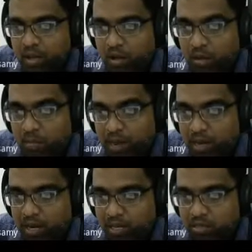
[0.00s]

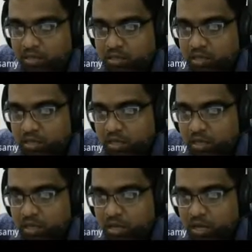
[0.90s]
minus
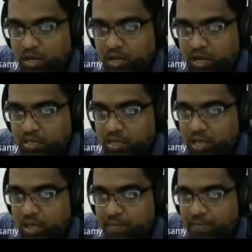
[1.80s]

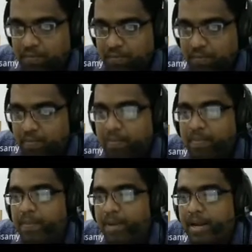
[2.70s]
AC
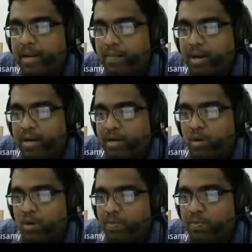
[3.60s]
beta by
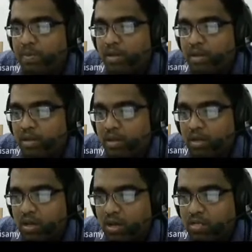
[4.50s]
2
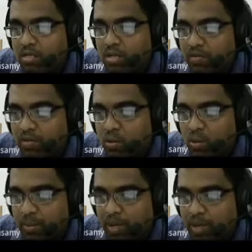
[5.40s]
cos of 2
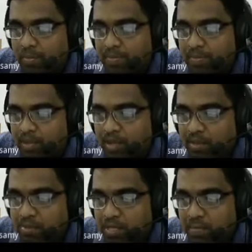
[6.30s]
pi
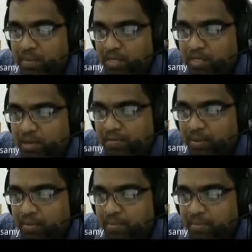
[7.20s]
FC plus FM.